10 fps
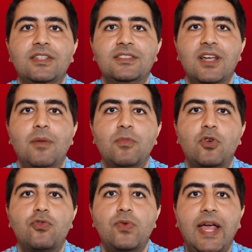some
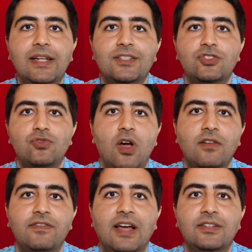great,
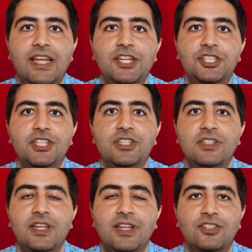strong
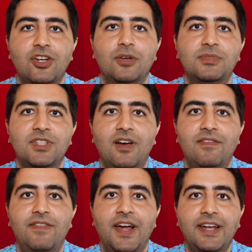foundation in terms
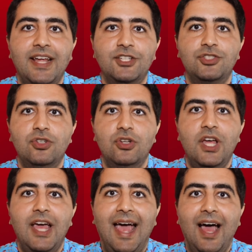of
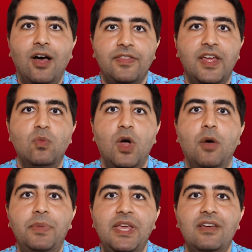financial health and
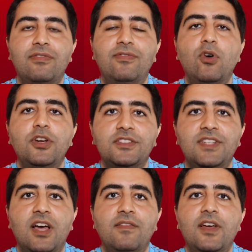well being for
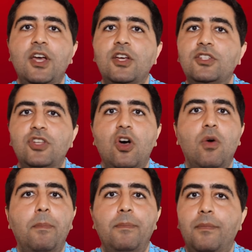yourself.
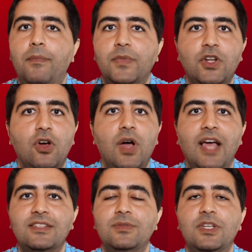So you know,
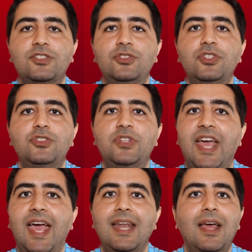as, as soon as you
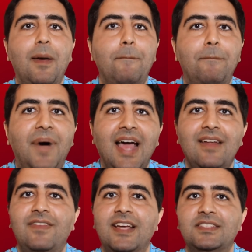can buy
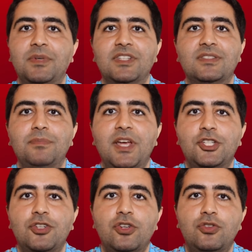investments. Make
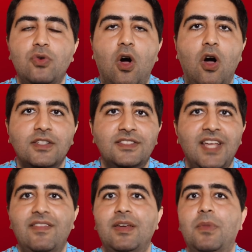sure you are
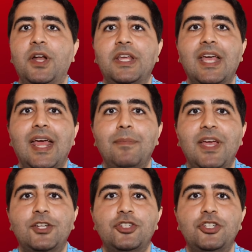saving money and
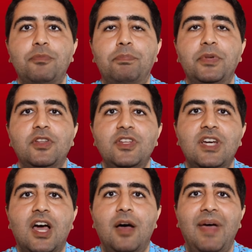make sure you're
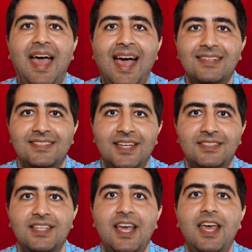building up
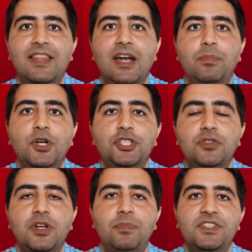assets that'll put
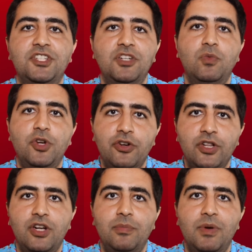you in a position where you're
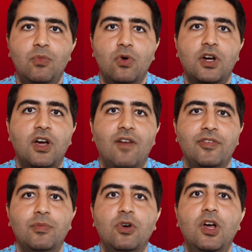a little bit more
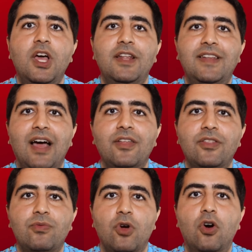comfortable down
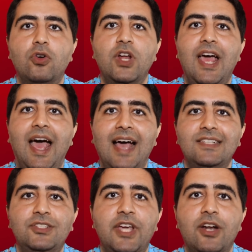the road
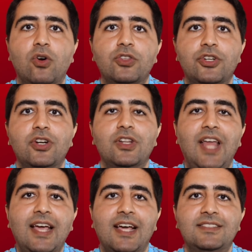as you get older.
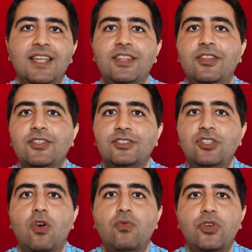Like I said, there's
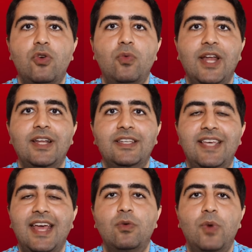no real way to
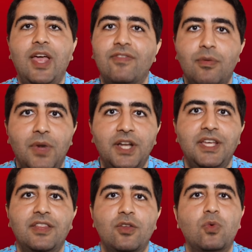get away from
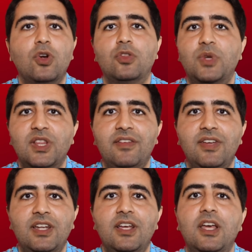money in the world we
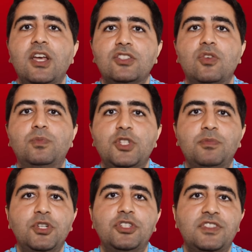live in. So
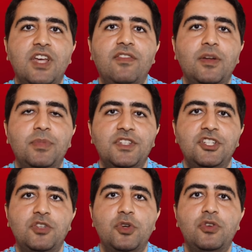just put yourself in a
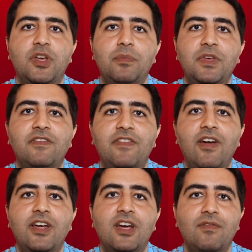position where you can be
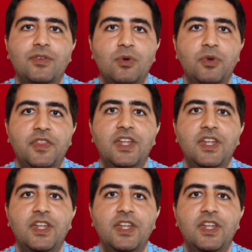very comfortable with